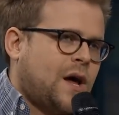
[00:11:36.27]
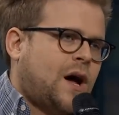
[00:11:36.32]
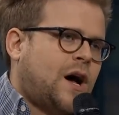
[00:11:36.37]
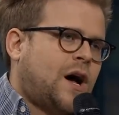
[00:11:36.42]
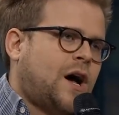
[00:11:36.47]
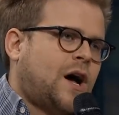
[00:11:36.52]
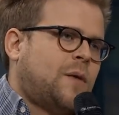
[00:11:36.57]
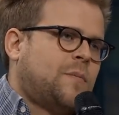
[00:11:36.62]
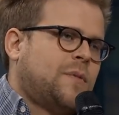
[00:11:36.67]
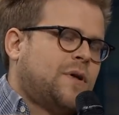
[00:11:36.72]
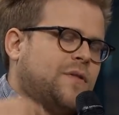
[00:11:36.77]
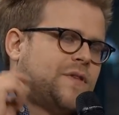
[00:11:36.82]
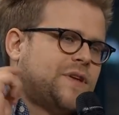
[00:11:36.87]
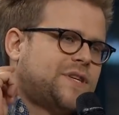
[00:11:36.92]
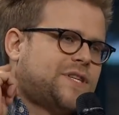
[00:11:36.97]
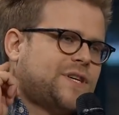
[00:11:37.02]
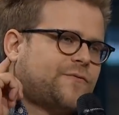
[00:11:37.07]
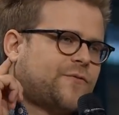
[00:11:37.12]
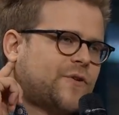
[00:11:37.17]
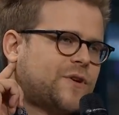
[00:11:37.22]
Um, the
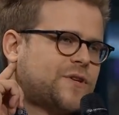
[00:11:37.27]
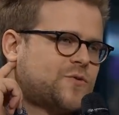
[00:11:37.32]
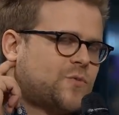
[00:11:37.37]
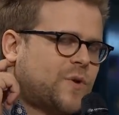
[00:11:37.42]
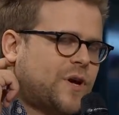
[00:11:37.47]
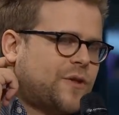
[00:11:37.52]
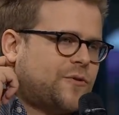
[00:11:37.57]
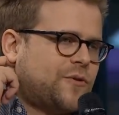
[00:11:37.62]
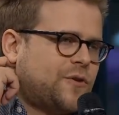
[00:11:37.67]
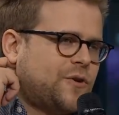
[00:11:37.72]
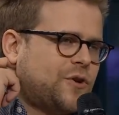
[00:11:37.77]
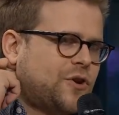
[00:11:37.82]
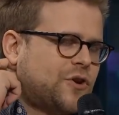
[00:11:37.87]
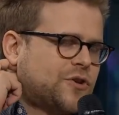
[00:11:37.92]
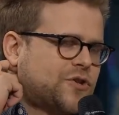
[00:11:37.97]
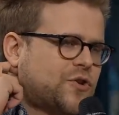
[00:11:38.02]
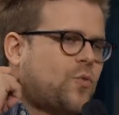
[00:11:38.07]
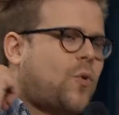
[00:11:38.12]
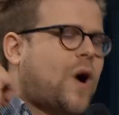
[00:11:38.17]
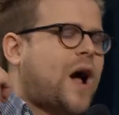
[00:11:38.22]
difference with, you know,
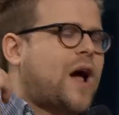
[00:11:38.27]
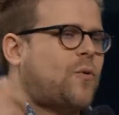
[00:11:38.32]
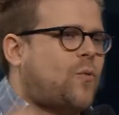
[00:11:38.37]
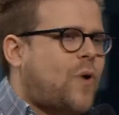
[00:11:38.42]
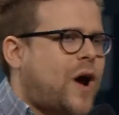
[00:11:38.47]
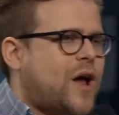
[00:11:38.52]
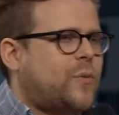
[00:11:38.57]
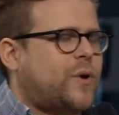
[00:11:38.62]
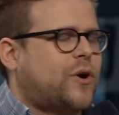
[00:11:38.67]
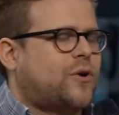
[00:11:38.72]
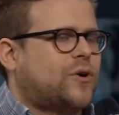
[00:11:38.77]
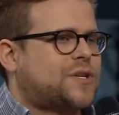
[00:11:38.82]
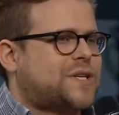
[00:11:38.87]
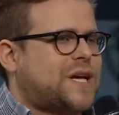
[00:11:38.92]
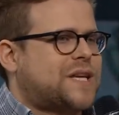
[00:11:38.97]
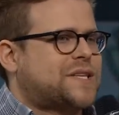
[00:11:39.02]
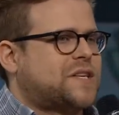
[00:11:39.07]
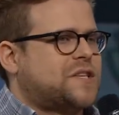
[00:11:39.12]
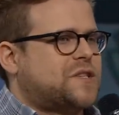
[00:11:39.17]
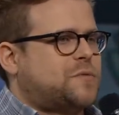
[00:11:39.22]
so why, why do we
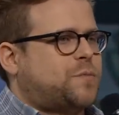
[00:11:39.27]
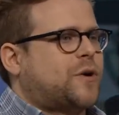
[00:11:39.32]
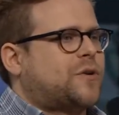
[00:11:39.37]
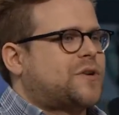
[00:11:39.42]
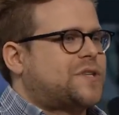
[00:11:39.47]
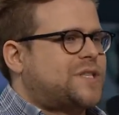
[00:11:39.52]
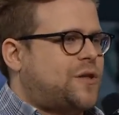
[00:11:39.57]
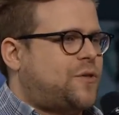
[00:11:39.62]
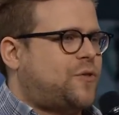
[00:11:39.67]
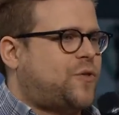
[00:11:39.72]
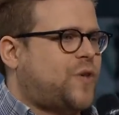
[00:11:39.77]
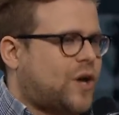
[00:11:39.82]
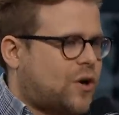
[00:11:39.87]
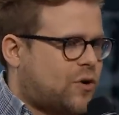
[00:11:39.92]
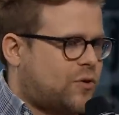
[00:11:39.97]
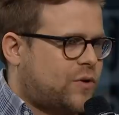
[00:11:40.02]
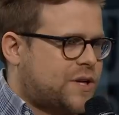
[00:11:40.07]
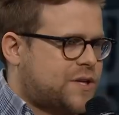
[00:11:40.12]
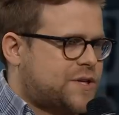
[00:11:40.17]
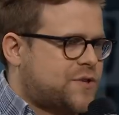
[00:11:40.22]
criticize conspiracy
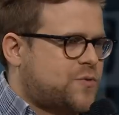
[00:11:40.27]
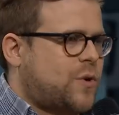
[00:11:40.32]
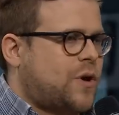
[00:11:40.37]
theorists?